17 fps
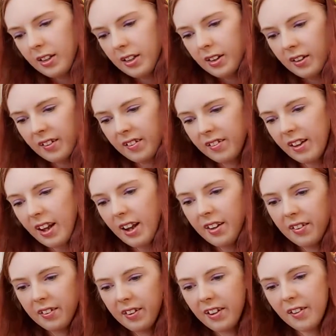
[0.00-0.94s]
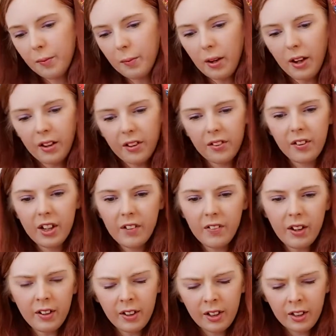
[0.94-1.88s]
the size of these marks that you're
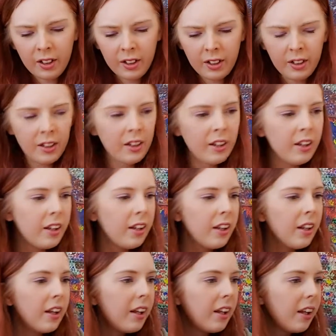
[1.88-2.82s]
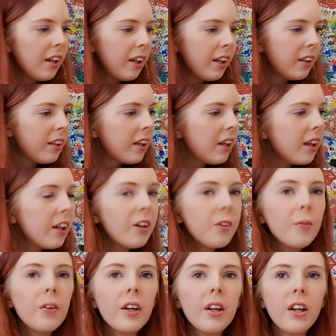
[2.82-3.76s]
adding. And then
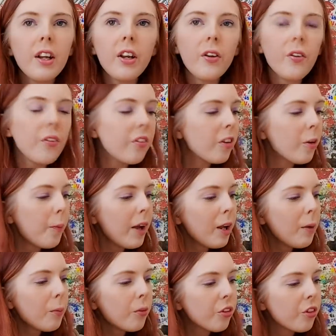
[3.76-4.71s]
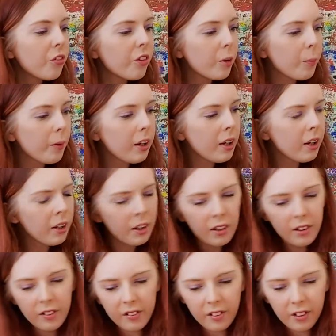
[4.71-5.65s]
we're going to use the paintbrush for the beak.
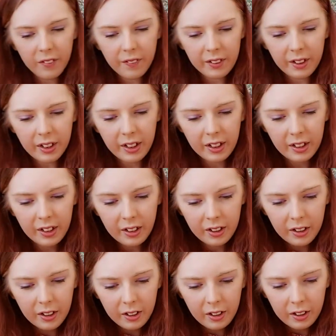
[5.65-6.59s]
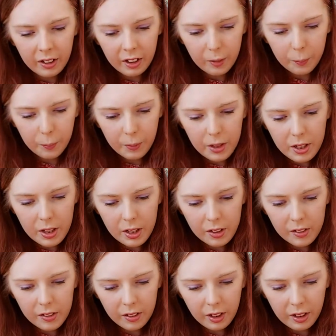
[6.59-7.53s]
So again, the beak
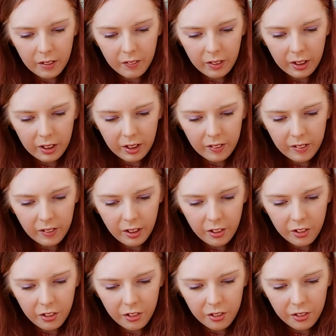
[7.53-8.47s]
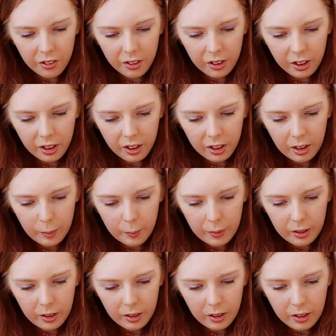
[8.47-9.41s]
is kind of like central, like in the
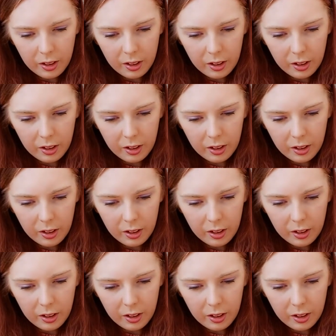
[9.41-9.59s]
middle,